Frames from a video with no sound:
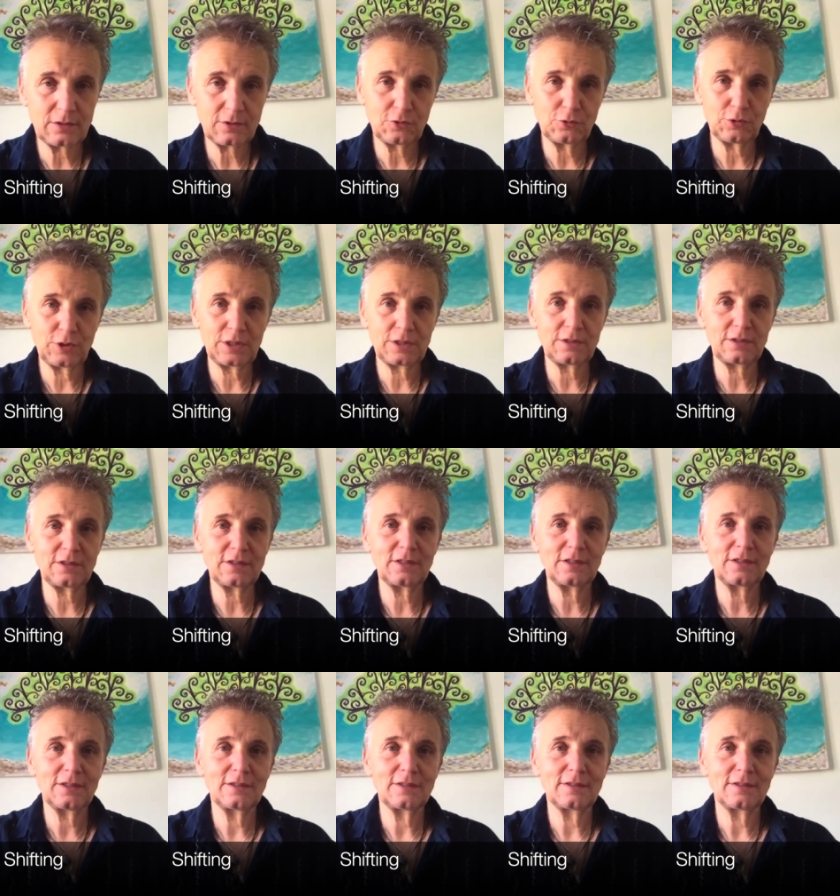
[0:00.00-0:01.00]
to it,
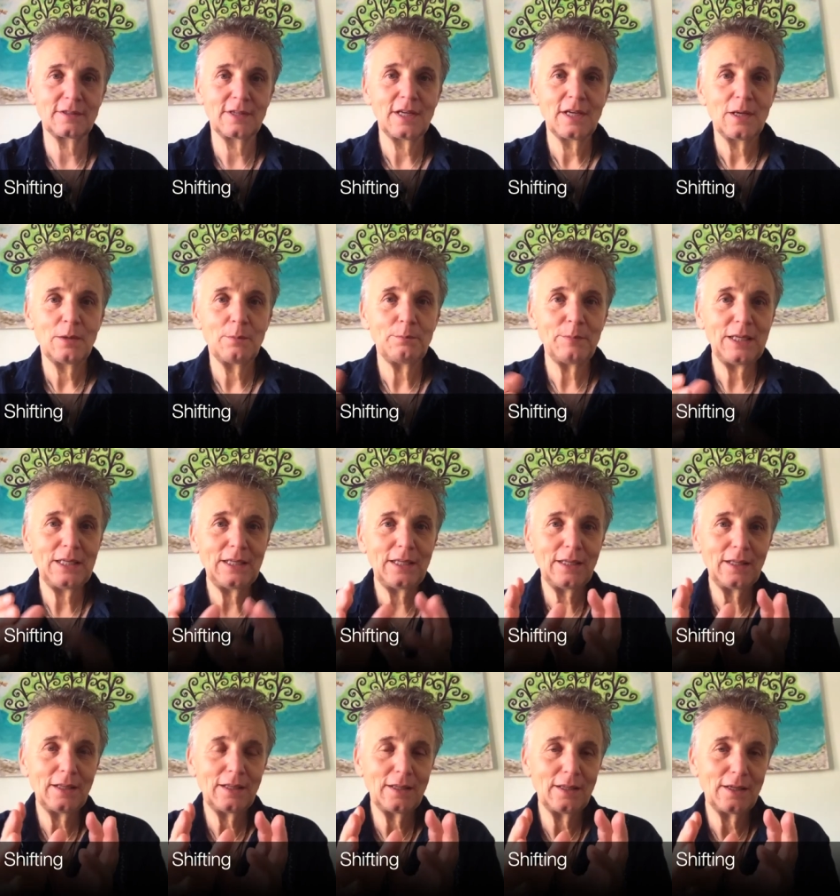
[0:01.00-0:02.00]

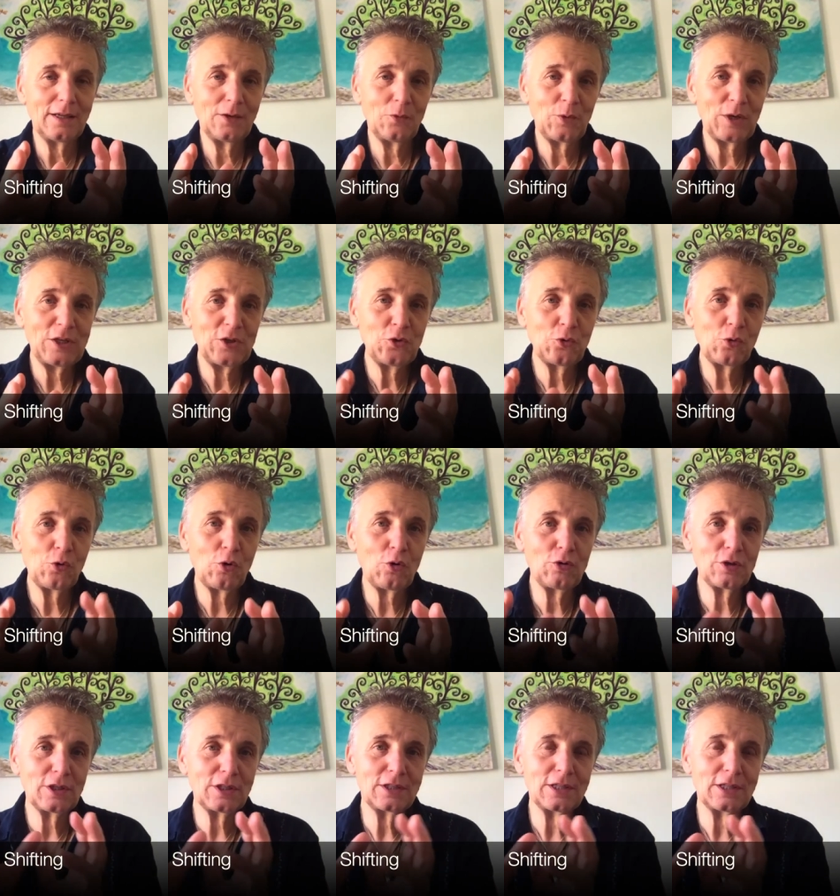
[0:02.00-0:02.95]
meaning when you go on a